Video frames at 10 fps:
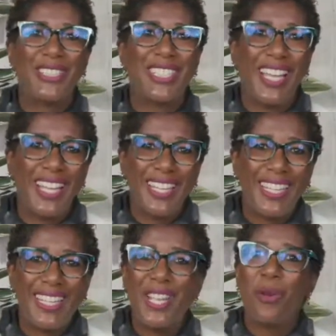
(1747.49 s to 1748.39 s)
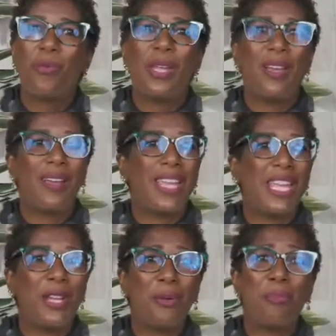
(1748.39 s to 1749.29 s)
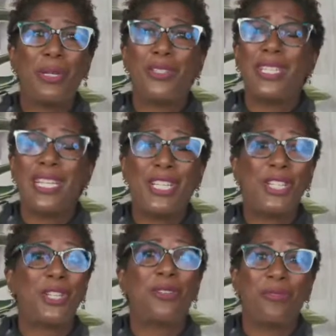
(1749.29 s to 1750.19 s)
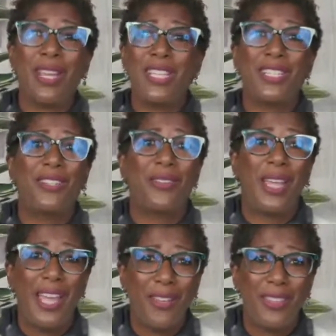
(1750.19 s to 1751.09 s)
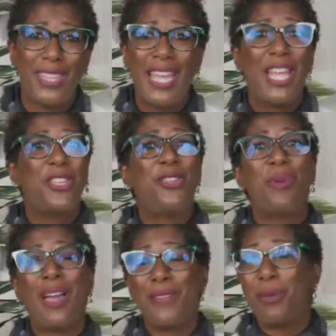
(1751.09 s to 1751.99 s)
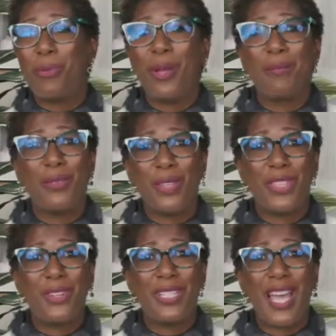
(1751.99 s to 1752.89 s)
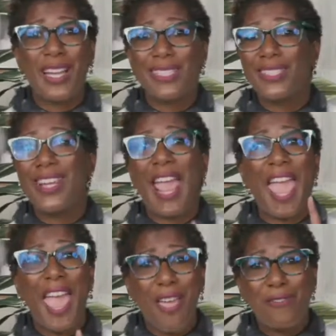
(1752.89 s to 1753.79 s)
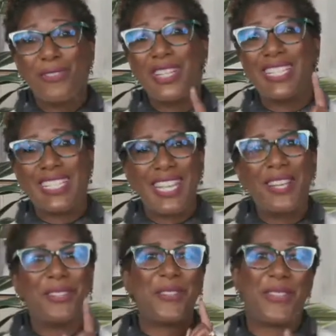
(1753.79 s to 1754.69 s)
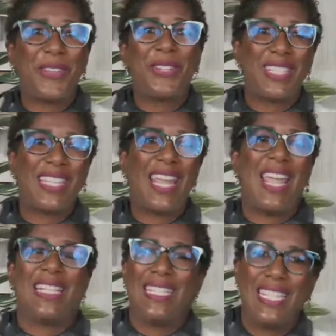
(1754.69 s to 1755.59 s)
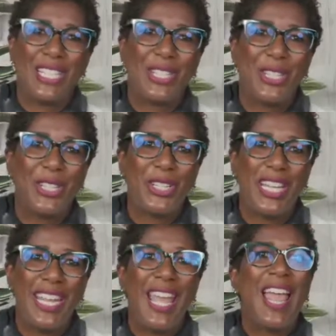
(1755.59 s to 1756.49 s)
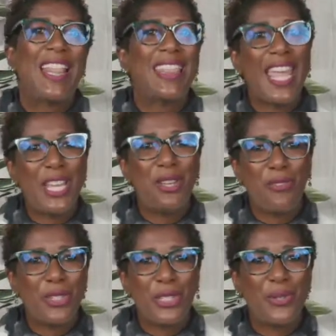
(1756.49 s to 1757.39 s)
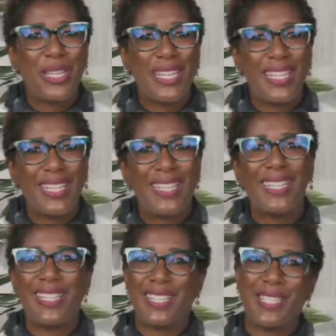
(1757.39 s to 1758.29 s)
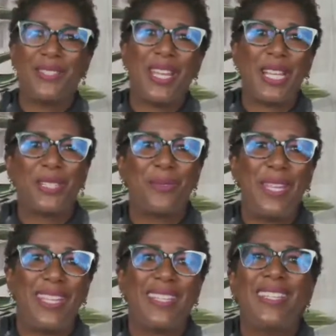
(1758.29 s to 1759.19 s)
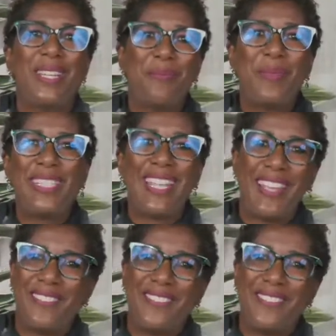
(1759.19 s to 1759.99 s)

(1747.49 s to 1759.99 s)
Donna. We are here building generational health. You have an appointment with your doctor every single Thursday at 6:30. Thank you for tuning in. Until next week, be safe.